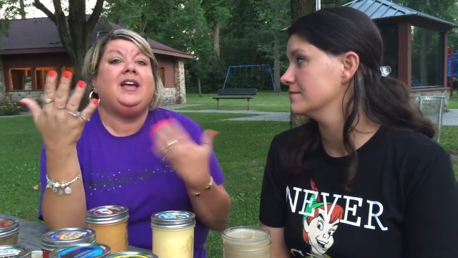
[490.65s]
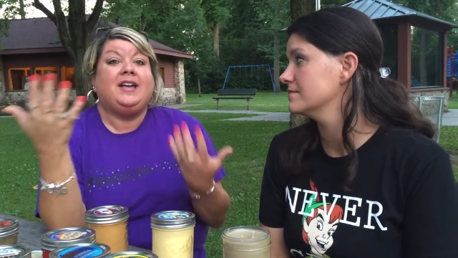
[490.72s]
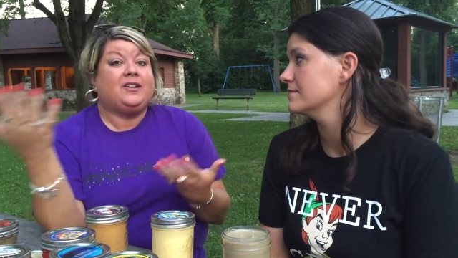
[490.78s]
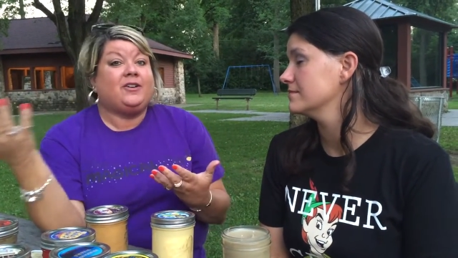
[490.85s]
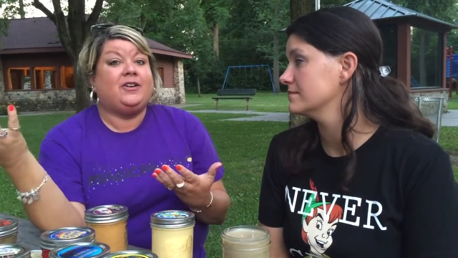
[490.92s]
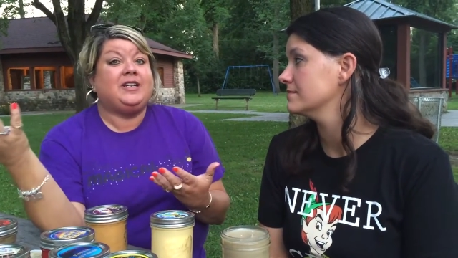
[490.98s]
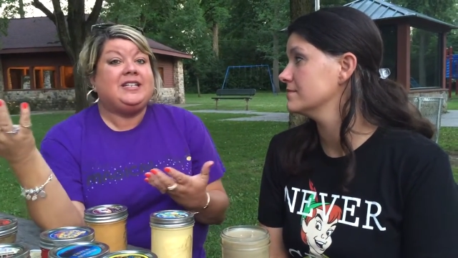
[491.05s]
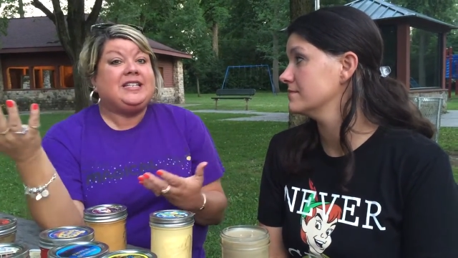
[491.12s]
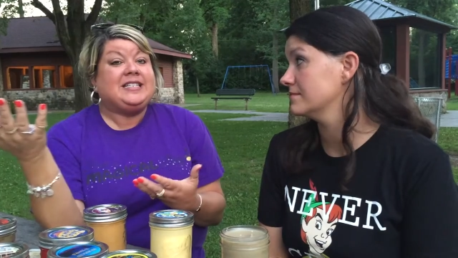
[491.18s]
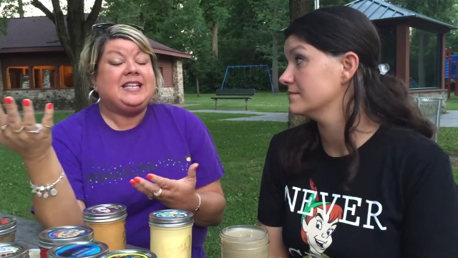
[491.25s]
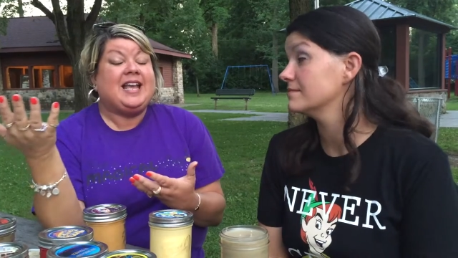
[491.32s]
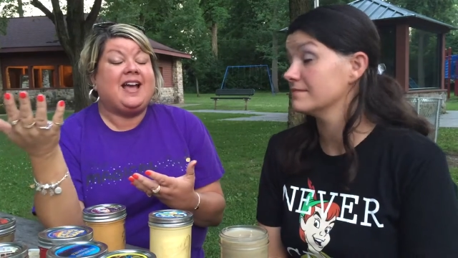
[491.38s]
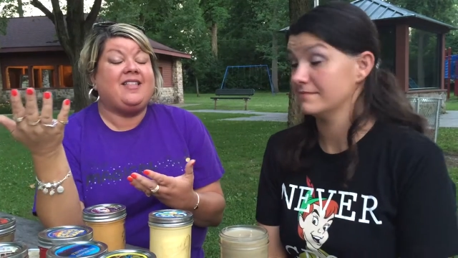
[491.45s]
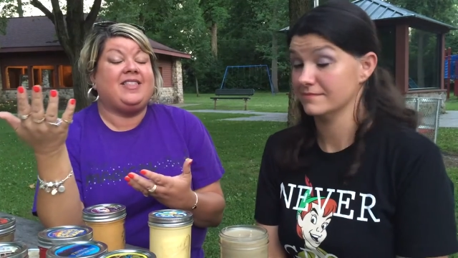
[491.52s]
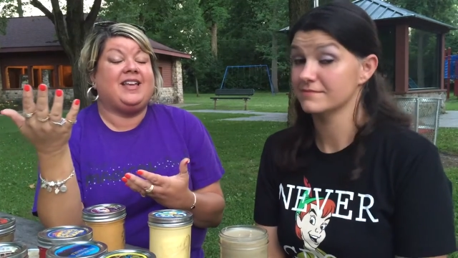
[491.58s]
Speaker 1: Go to Disney
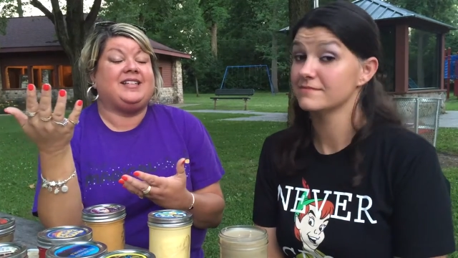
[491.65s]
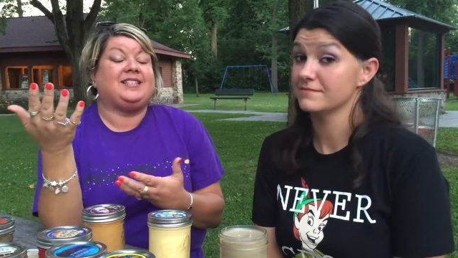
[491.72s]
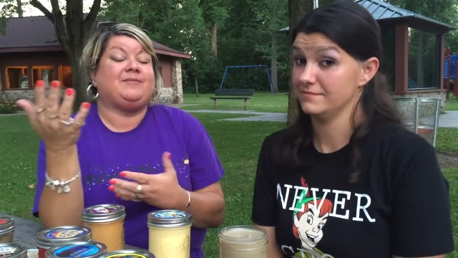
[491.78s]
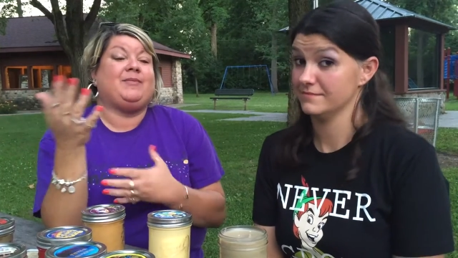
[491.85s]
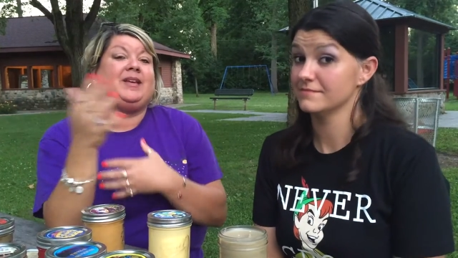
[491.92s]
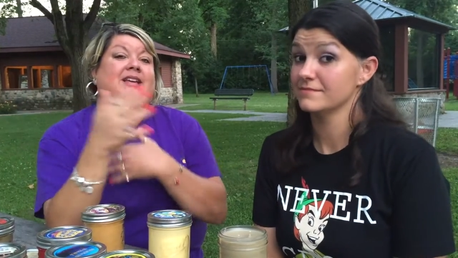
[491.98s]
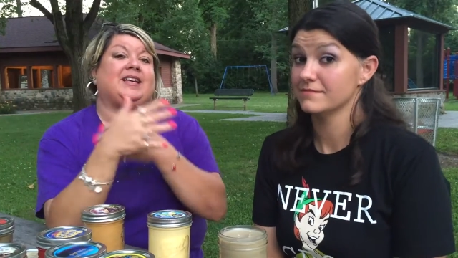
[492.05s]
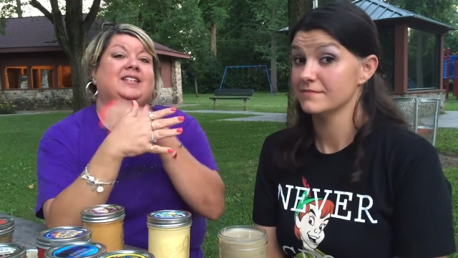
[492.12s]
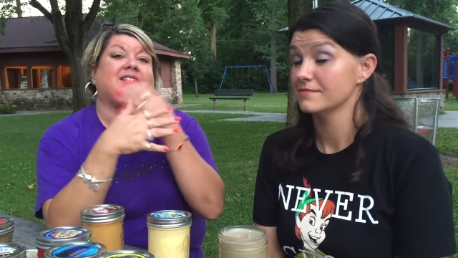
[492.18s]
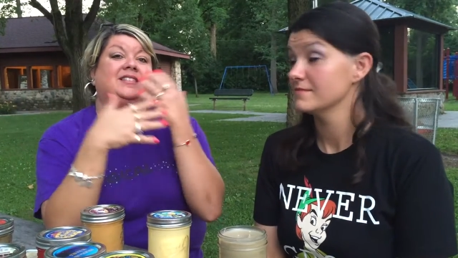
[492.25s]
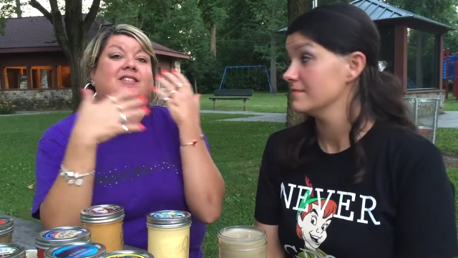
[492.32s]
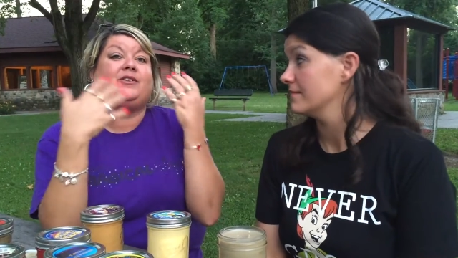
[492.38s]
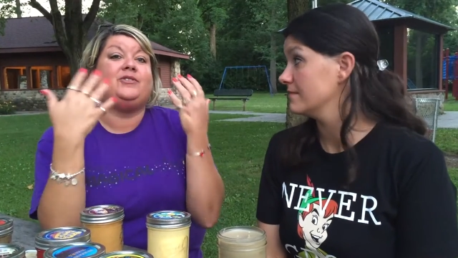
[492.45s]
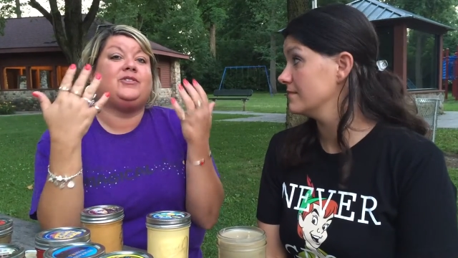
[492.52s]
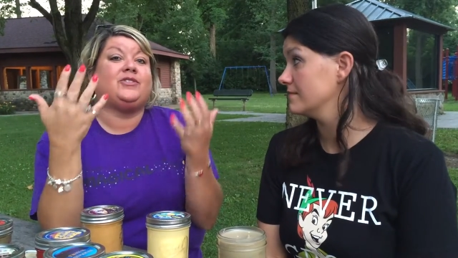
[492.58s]
Outlets because
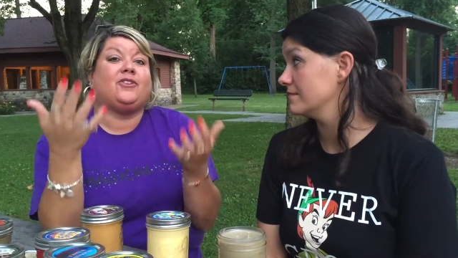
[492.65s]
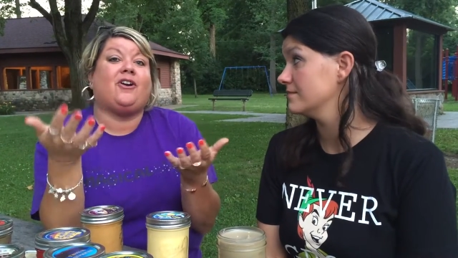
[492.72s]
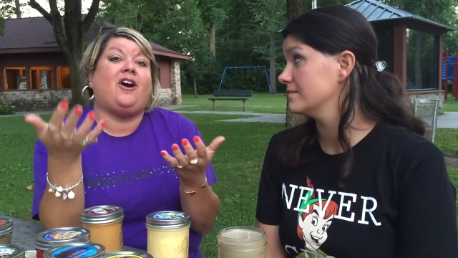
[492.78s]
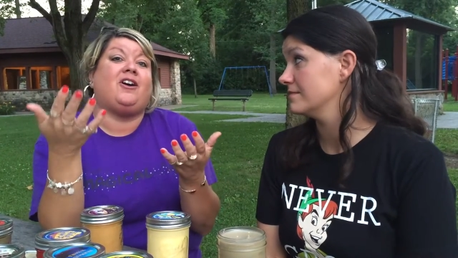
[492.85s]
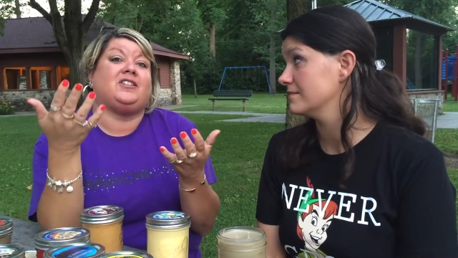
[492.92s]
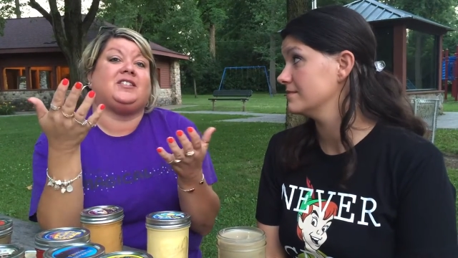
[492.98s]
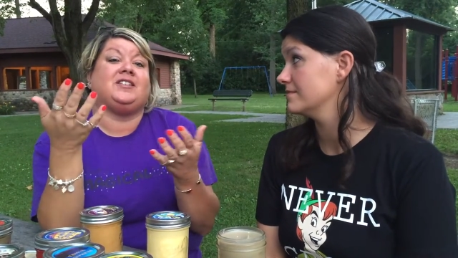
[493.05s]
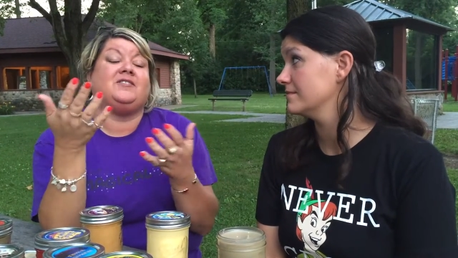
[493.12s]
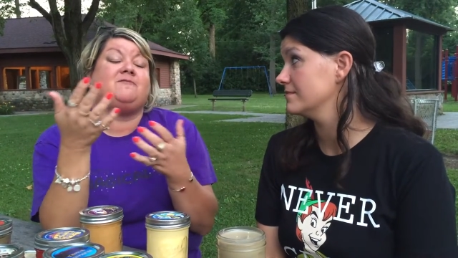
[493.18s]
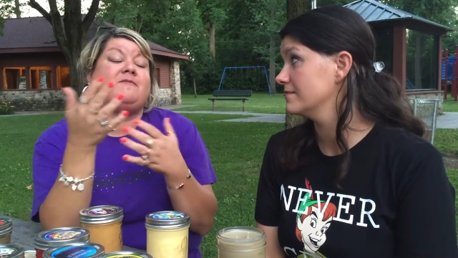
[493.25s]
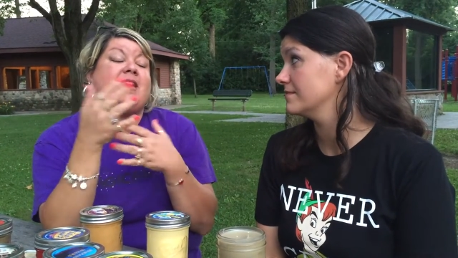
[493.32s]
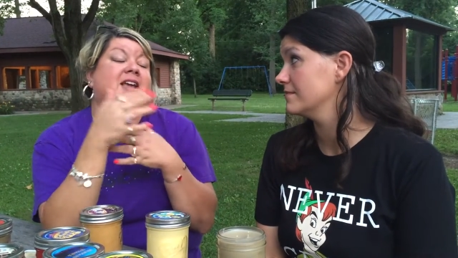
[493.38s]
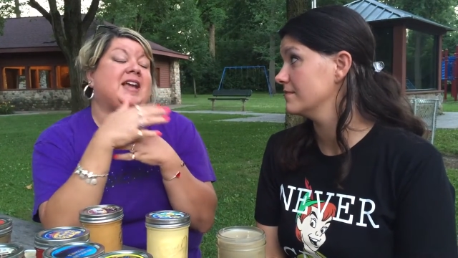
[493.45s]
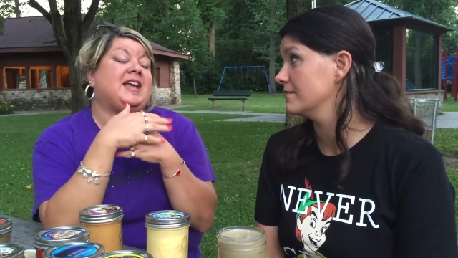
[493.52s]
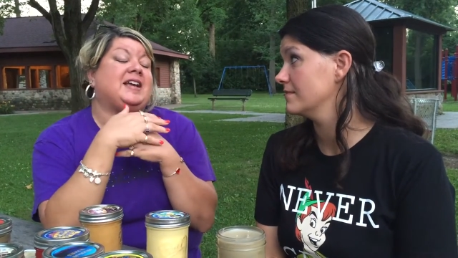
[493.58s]
those are awesome
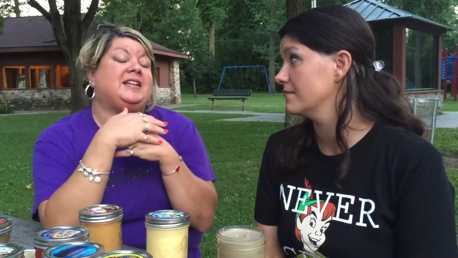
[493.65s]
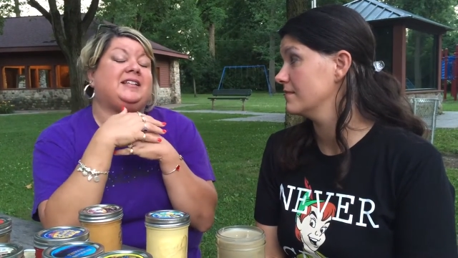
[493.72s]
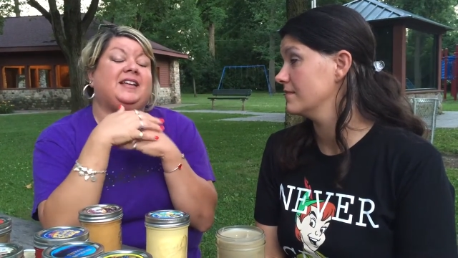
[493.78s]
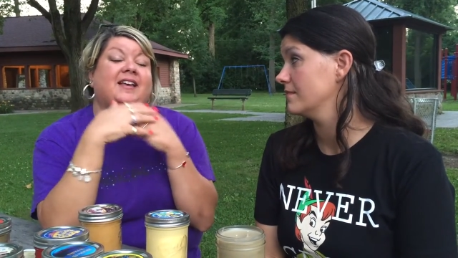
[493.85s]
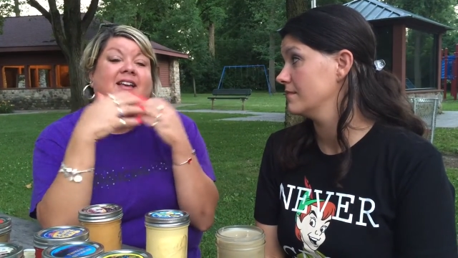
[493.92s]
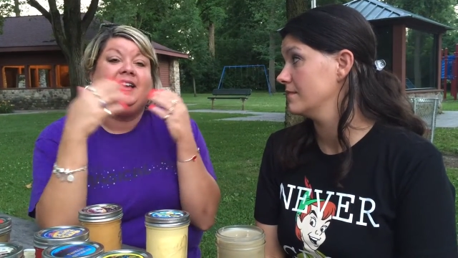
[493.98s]
and